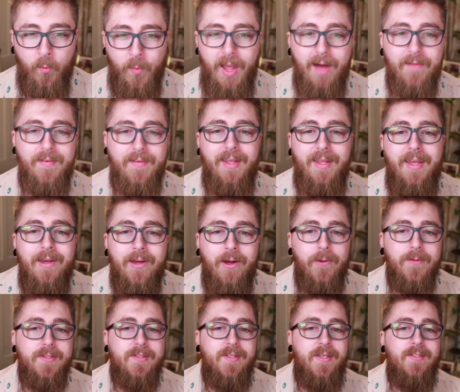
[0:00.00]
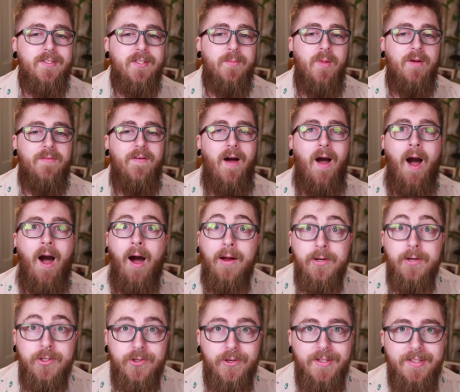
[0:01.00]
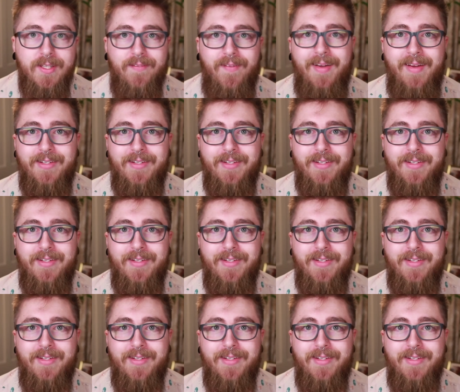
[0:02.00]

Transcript: We have an ecosystem of hundreds of